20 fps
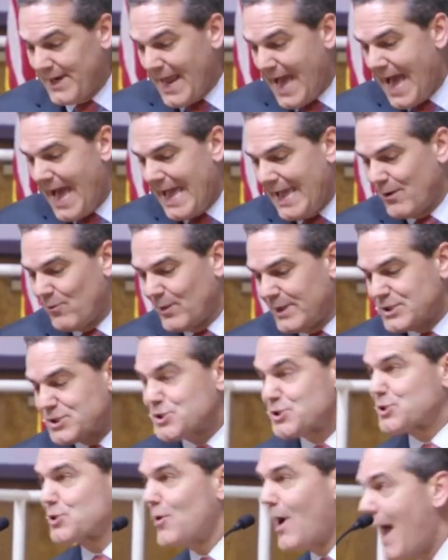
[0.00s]
When I
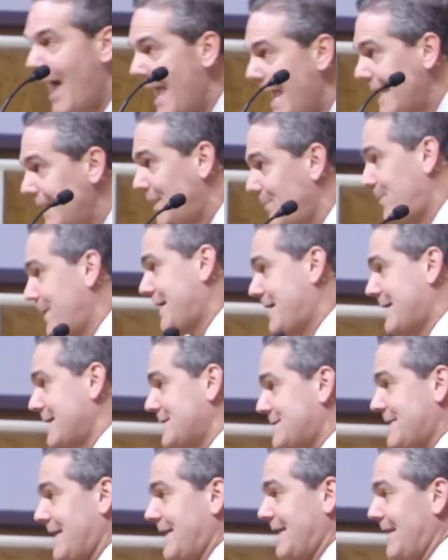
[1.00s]
was trying to
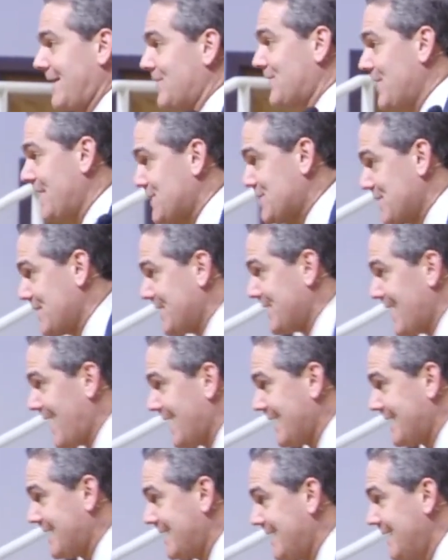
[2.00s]
be content in
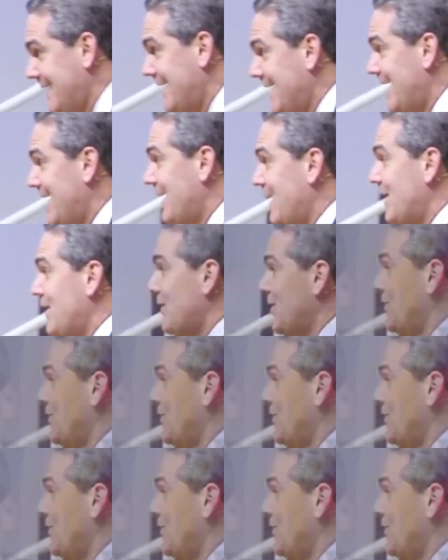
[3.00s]
Thessalonica,